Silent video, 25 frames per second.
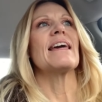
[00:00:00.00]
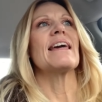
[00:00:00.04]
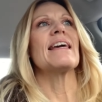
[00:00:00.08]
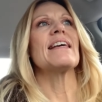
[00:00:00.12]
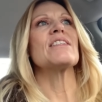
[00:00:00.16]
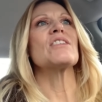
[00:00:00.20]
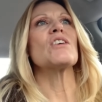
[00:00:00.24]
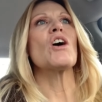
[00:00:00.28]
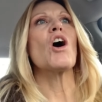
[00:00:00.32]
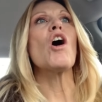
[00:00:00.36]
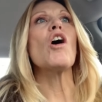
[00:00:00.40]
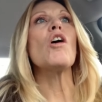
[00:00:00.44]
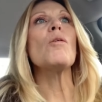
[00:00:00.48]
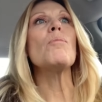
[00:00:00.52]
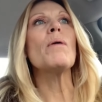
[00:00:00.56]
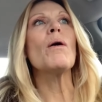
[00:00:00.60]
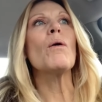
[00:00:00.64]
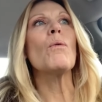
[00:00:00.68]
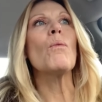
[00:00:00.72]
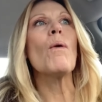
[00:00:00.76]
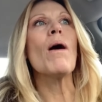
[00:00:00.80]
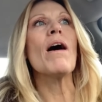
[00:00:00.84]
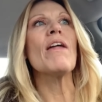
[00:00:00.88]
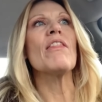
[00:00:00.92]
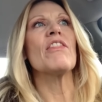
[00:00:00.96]
is all
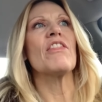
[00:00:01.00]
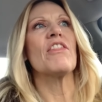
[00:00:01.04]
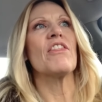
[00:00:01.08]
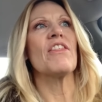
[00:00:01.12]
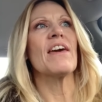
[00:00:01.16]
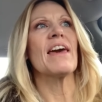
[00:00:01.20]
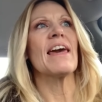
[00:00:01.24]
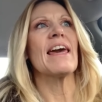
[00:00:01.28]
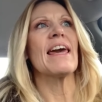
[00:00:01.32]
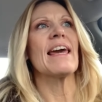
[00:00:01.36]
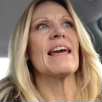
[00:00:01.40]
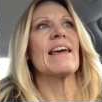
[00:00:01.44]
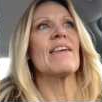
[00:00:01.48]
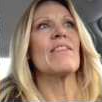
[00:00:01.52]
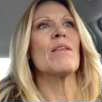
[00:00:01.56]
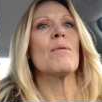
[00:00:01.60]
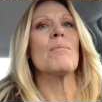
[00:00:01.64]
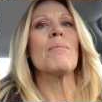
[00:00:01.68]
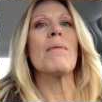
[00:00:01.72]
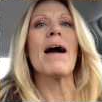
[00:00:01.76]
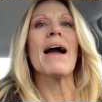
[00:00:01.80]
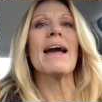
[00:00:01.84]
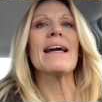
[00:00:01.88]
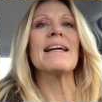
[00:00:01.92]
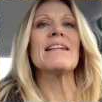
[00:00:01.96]
but one thing in the
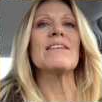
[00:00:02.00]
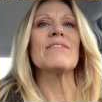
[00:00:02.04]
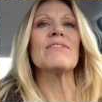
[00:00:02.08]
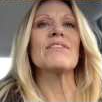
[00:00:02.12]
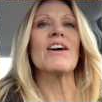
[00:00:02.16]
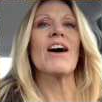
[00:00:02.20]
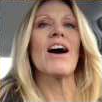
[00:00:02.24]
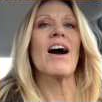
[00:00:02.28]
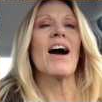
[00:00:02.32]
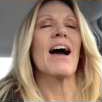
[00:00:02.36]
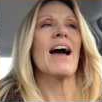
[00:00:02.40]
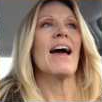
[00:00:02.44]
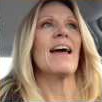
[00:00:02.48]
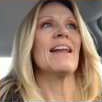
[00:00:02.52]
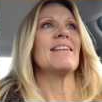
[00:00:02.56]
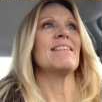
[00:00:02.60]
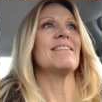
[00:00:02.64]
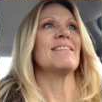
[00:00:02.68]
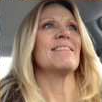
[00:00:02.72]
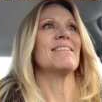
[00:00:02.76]
mind of God.